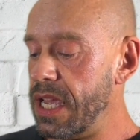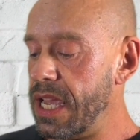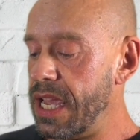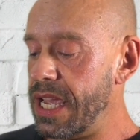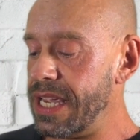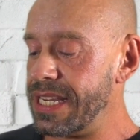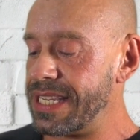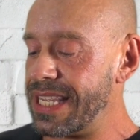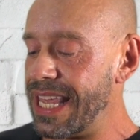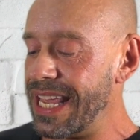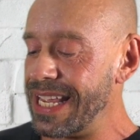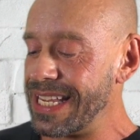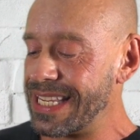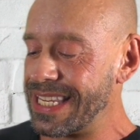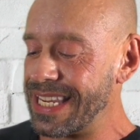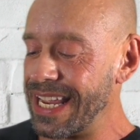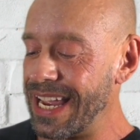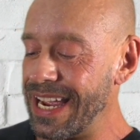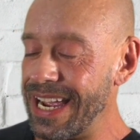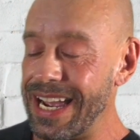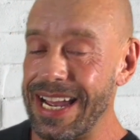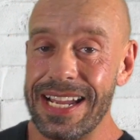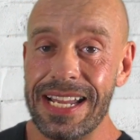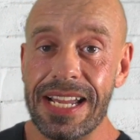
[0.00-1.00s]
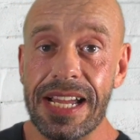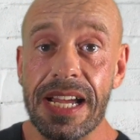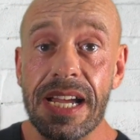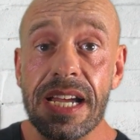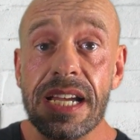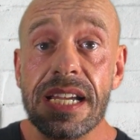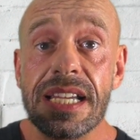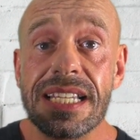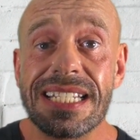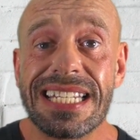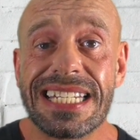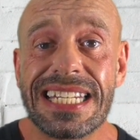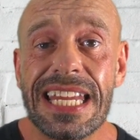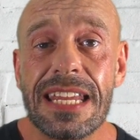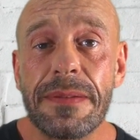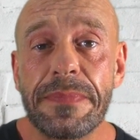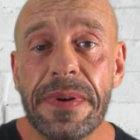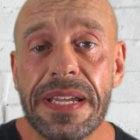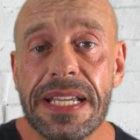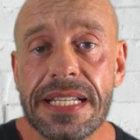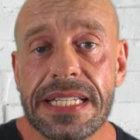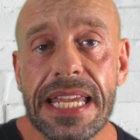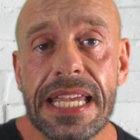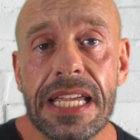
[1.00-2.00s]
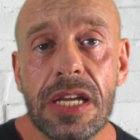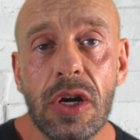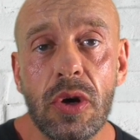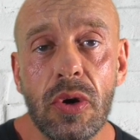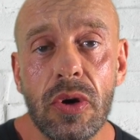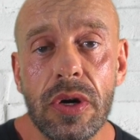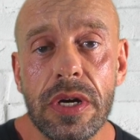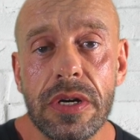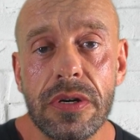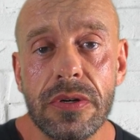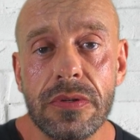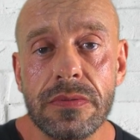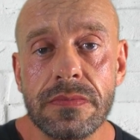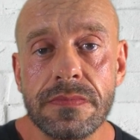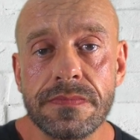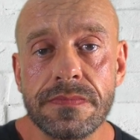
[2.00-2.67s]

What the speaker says: is this CBD oil.